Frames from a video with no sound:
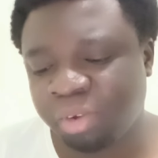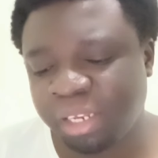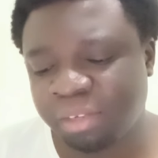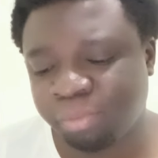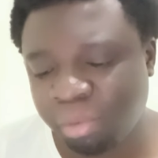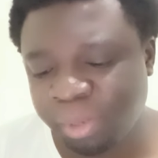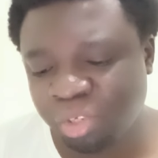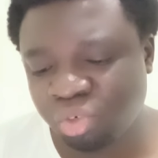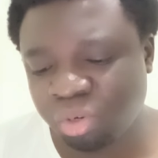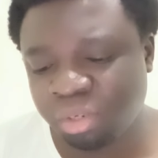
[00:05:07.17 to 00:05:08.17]

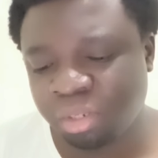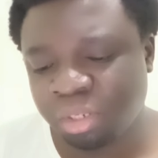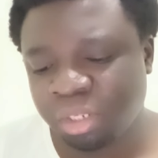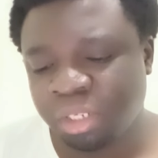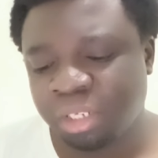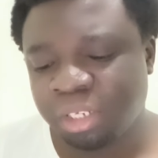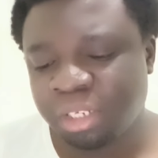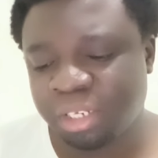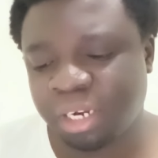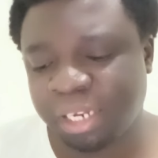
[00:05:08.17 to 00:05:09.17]
Transformation
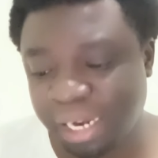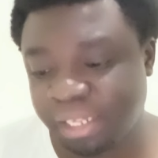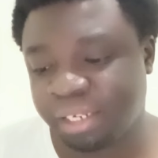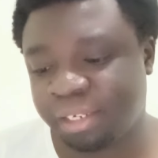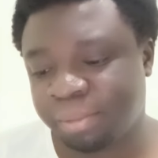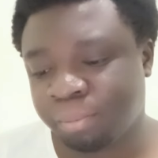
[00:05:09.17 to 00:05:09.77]
Secretariat.